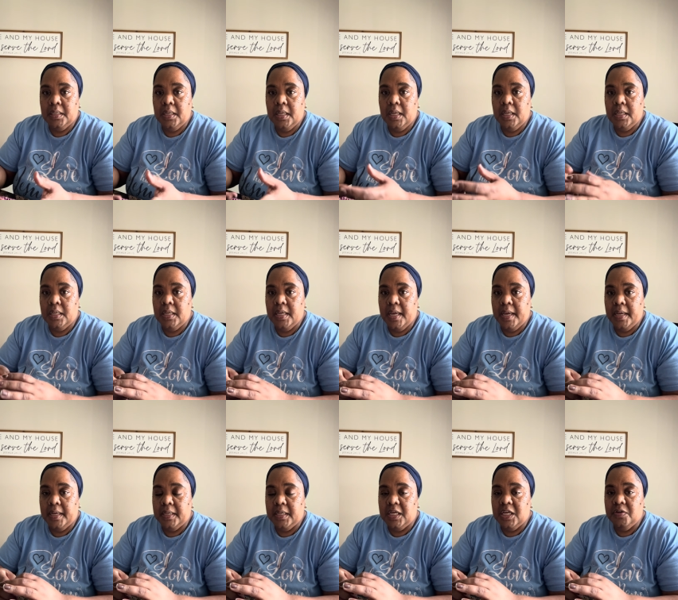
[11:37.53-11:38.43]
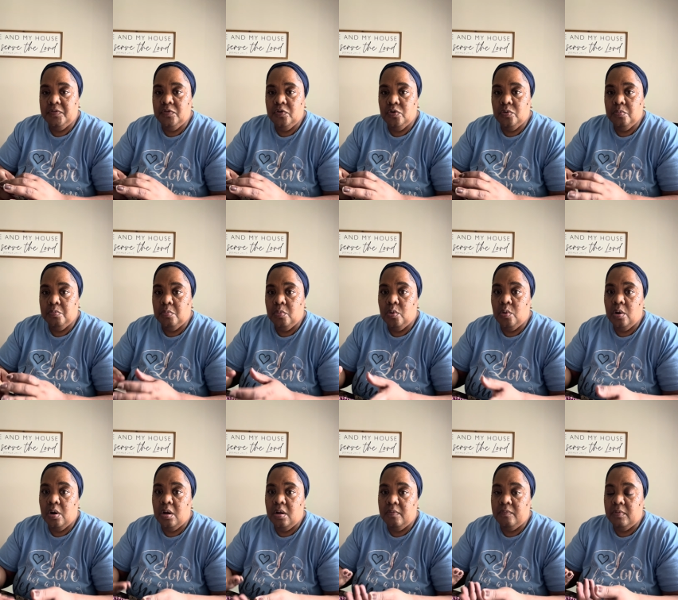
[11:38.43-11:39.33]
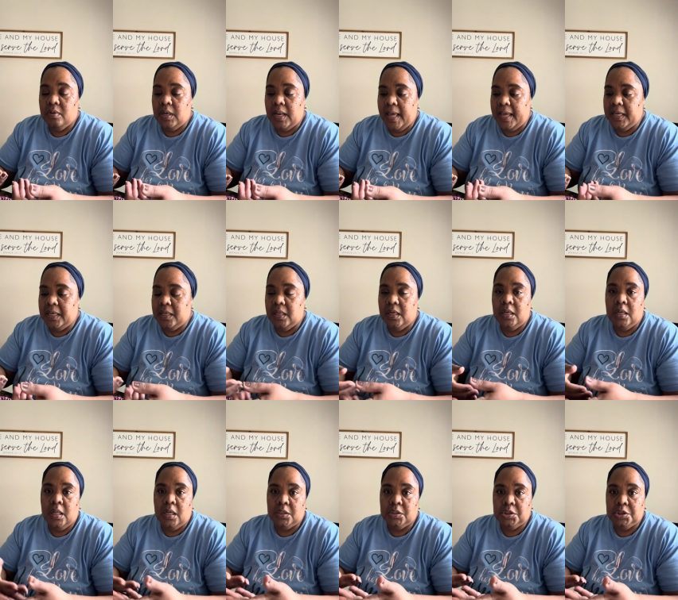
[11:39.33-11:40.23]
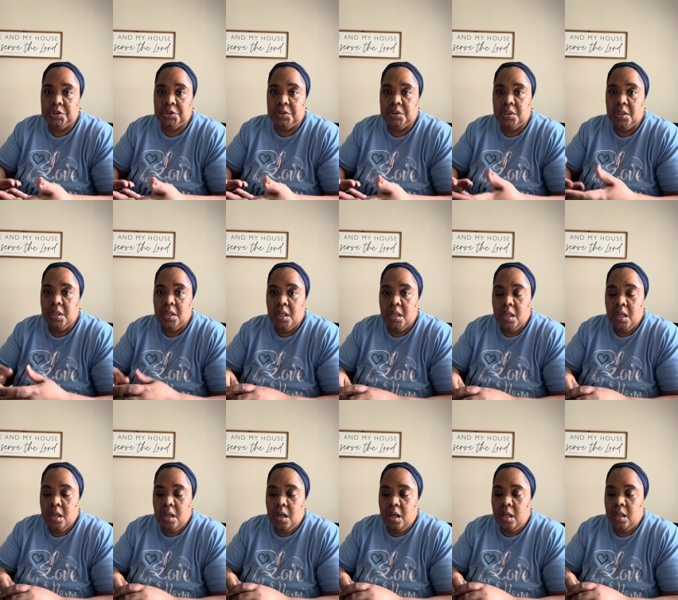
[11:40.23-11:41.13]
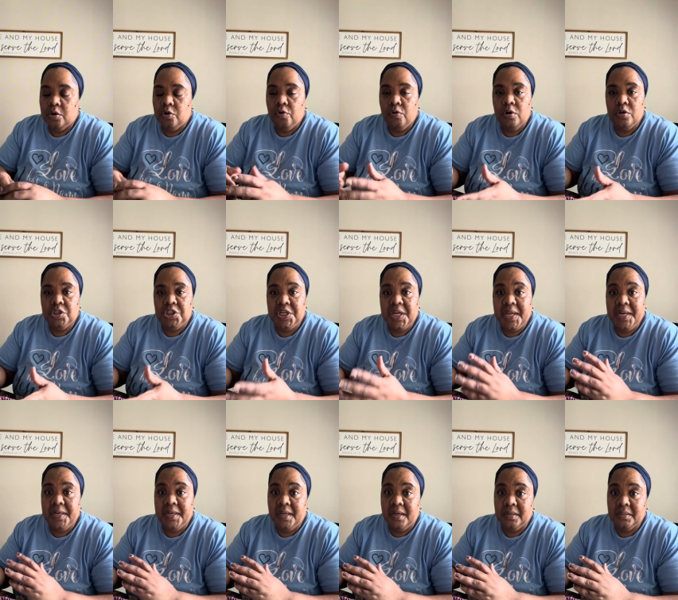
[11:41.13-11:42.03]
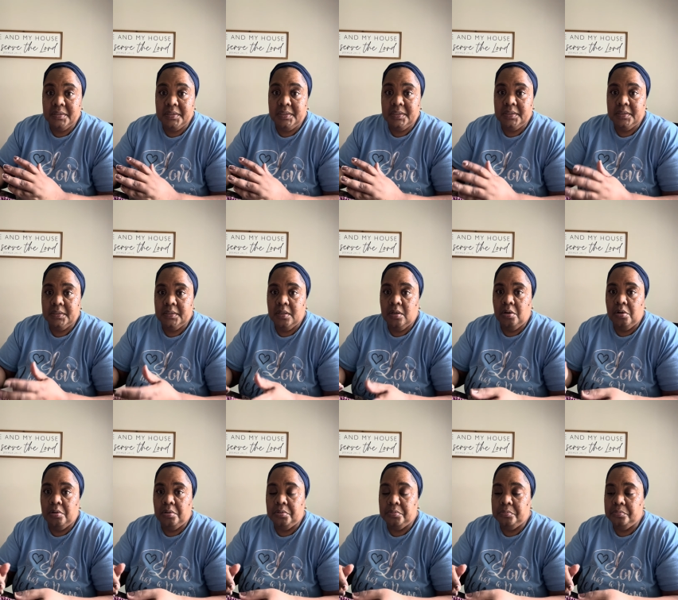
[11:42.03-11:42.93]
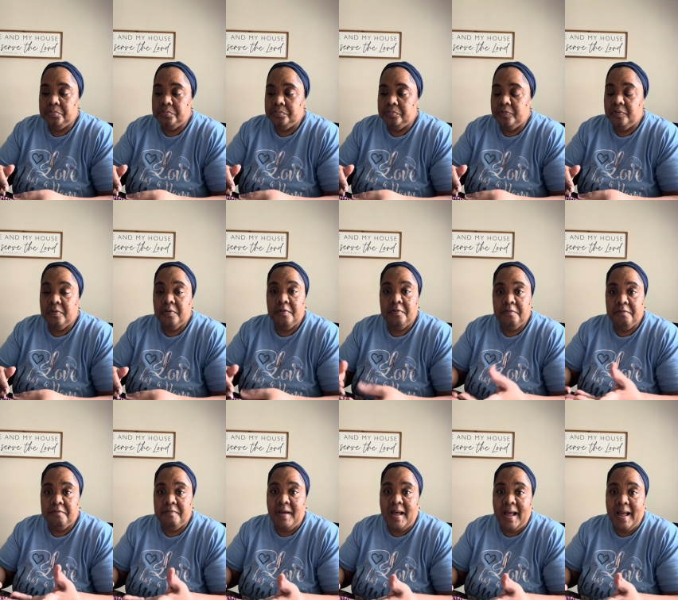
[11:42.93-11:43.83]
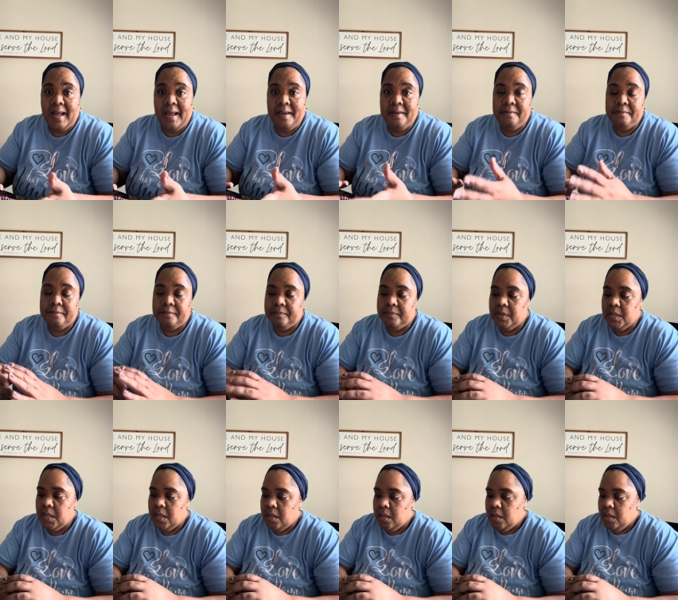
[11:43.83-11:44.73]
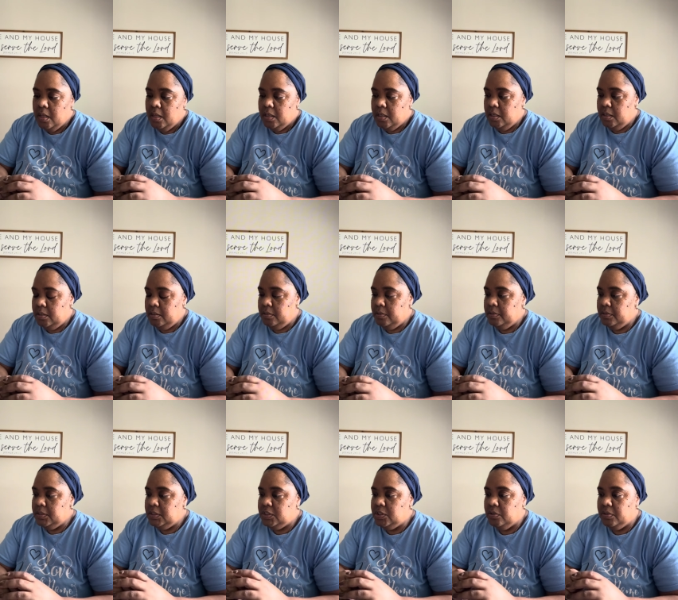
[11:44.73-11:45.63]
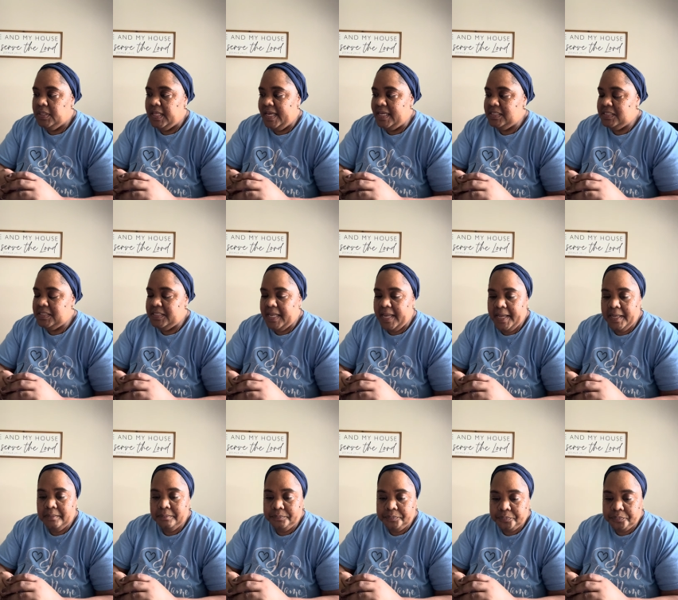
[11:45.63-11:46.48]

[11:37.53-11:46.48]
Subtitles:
yeah, give you more of a like a luxe, crochet luxe vibe. So that's that.